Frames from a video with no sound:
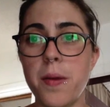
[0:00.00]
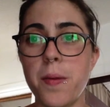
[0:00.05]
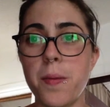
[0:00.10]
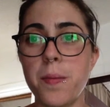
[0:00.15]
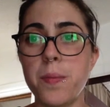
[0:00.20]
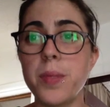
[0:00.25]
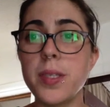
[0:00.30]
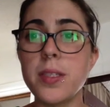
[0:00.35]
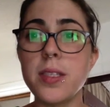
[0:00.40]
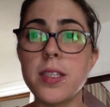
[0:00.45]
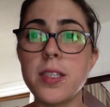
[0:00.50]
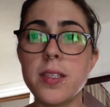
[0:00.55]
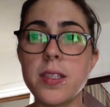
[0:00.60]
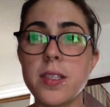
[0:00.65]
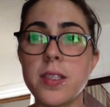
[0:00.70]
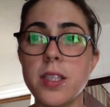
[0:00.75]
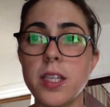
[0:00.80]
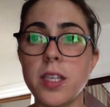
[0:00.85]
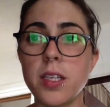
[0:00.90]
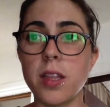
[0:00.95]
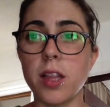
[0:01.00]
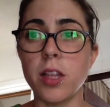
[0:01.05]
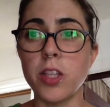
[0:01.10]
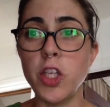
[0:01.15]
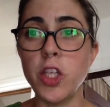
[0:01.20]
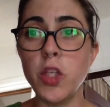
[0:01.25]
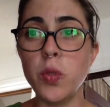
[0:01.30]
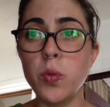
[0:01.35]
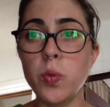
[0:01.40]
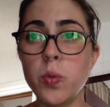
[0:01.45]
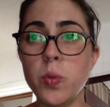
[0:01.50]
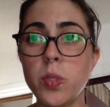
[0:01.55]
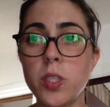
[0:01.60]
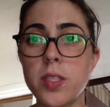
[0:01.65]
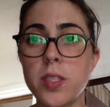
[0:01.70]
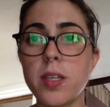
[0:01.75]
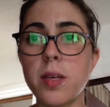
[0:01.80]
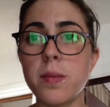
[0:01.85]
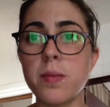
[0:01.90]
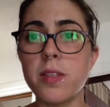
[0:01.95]
Businesses needed huge
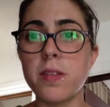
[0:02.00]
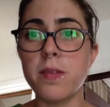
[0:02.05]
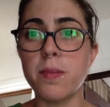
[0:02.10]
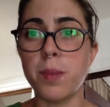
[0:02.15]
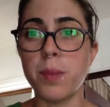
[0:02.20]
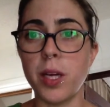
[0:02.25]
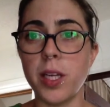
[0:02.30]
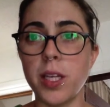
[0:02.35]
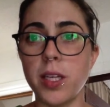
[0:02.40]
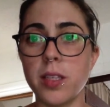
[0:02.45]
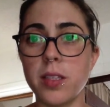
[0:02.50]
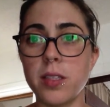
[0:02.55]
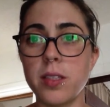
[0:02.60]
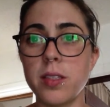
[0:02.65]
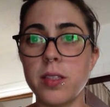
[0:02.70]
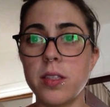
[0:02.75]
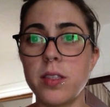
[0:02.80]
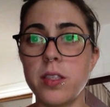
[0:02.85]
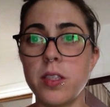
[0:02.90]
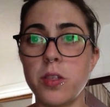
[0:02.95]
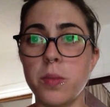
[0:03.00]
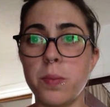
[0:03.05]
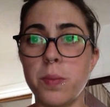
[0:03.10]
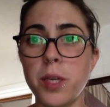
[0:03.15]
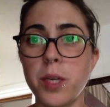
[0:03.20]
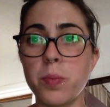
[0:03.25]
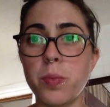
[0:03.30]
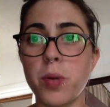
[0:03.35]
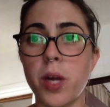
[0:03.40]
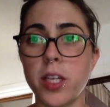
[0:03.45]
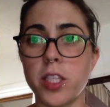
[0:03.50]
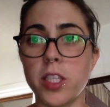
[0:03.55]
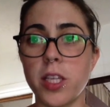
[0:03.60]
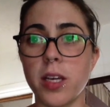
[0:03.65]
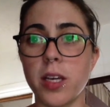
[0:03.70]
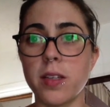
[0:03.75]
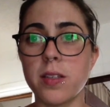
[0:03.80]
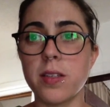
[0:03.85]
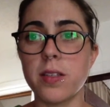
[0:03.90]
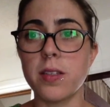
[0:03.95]
sums of money to do big
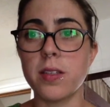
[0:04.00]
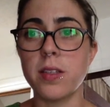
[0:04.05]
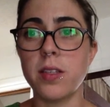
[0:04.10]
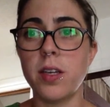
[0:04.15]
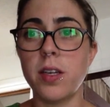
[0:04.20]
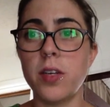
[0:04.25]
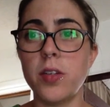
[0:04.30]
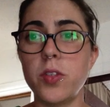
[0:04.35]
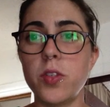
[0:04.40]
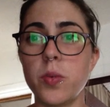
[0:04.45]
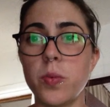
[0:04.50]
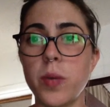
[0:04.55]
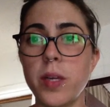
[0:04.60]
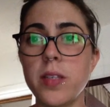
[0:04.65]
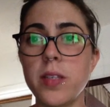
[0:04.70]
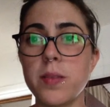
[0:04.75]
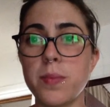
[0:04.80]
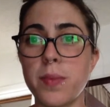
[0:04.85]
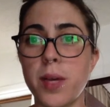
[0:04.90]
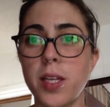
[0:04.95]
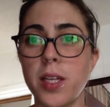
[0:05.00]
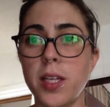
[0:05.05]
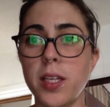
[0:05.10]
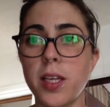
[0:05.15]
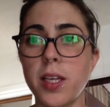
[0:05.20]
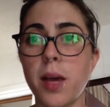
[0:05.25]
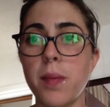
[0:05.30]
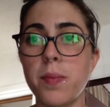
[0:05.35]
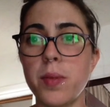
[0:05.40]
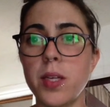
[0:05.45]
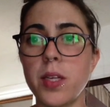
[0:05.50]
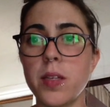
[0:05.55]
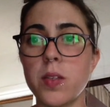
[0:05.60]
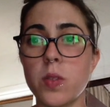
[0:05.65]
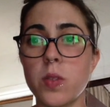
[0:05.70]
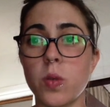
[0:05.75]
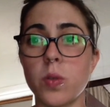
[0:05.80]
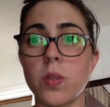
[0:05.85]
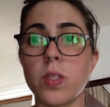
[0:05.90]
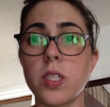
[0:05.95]
projects. To raise money, companies
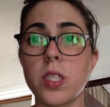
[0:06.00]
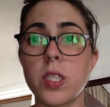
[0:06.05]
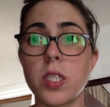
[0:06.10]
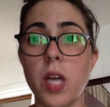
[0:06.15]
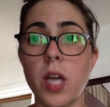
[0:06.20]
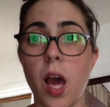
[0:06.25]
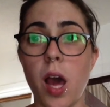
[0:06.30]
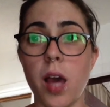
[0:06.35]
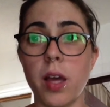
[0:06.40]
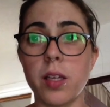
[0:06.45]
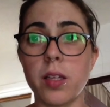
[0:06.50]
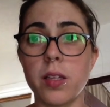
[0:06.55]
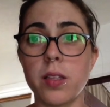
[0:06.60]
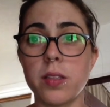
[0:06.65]
sold stock.